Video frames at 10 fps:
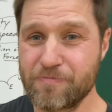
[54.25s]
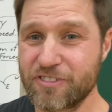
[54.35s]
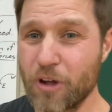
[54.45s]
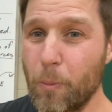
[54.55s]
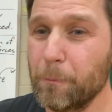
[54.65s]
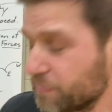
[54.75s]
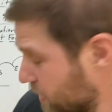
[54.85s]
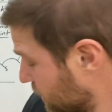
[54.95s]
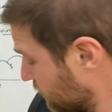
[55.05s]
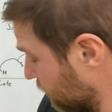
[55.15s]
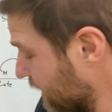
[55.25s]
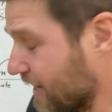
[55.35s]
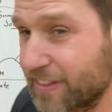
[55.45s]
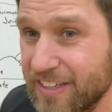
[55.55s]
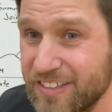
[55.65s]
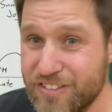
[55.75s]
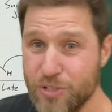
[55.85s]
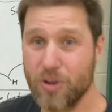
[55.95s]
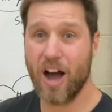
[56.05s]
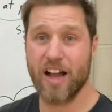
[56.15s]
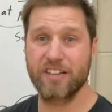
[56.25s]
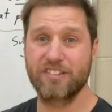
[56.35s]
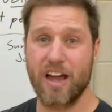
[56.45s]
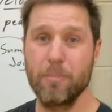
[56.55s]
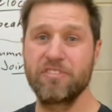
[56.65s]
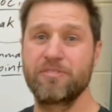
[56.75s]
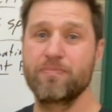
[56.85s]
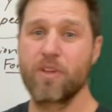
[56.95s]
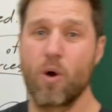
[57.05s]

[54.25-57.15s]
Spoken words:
So, looking at these two concepts,